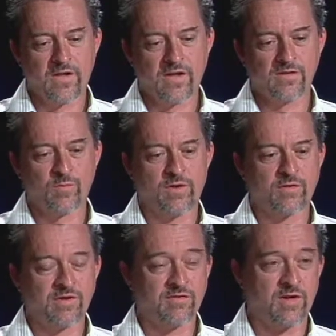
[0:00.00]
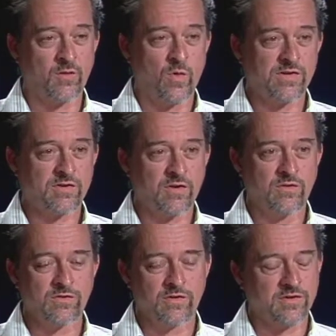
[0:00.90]
His mother lived on the
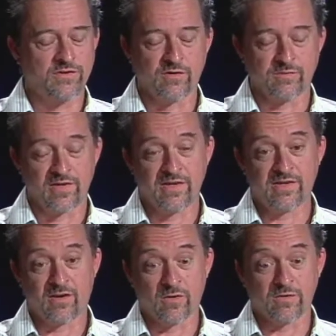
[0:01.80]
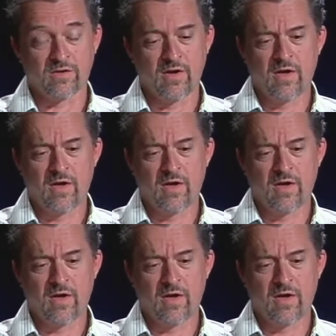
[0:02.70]
the East Coast,